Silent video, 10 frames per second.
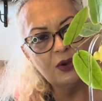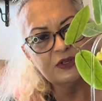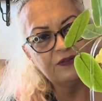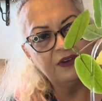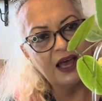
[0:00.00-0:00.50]
it
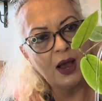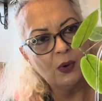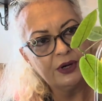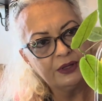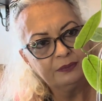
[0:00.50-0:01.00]
was
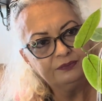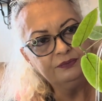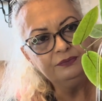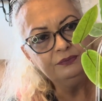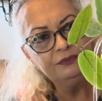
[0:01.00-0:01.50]
flowered.
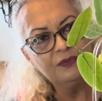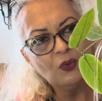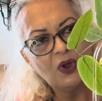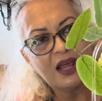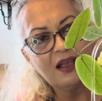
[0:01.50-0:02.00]

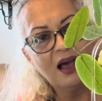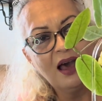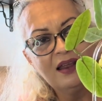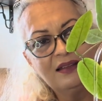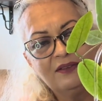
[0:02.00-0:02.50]
When I
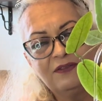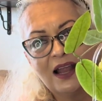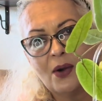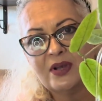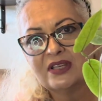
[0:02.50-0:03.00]
got it, the
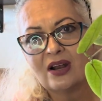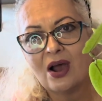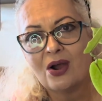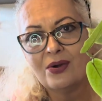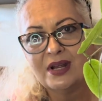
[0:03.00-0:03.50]
flowers had
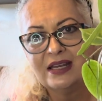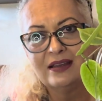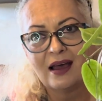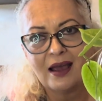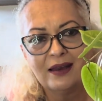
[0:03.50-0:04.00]
already
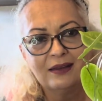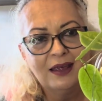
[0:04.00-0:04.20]
died.